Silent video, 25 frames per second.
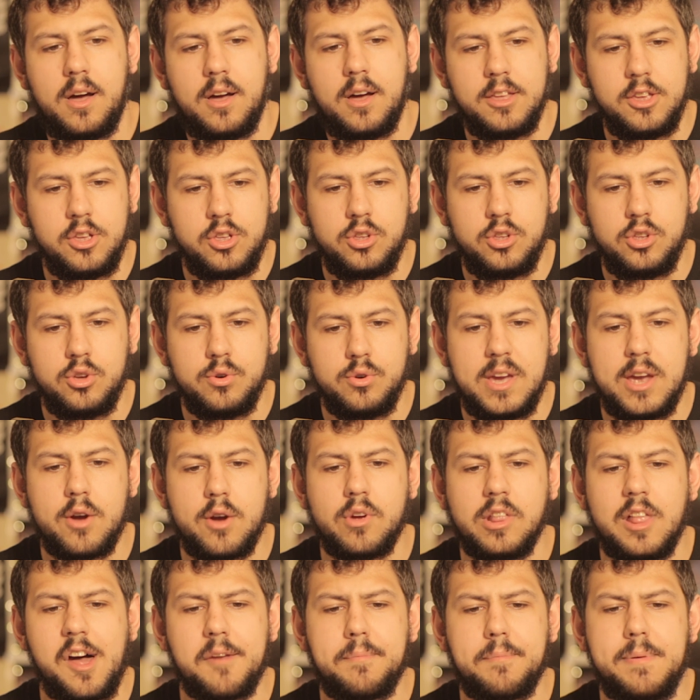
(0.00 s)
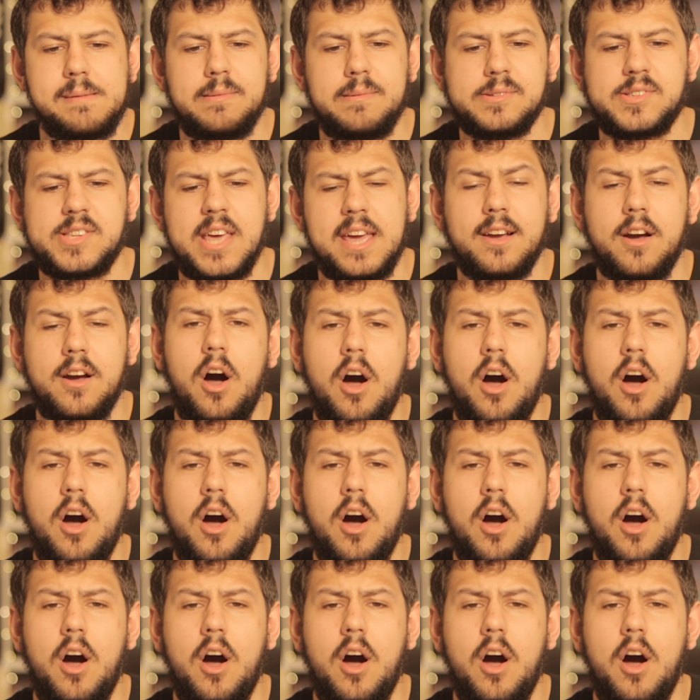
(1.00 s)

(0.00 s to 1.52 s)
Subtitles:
you hear a lot of people saying,